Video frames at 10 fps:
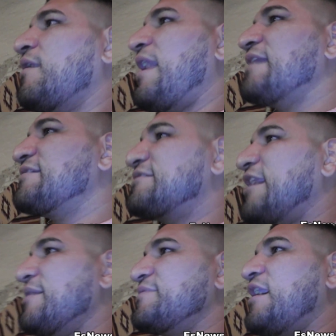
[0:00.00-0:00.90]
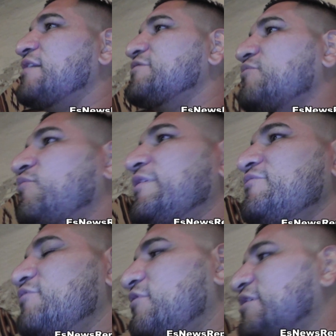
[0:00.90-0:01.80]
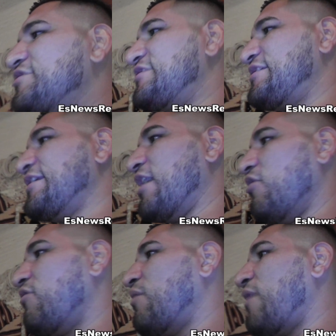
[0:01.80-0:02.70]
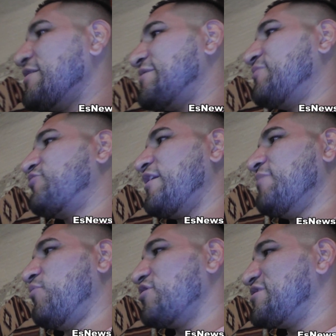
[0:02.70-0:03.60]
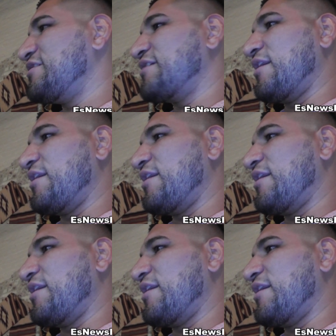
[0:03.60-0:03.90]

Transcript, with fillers: Lots of times. I also went to Sinaloa, watched him train Mochis,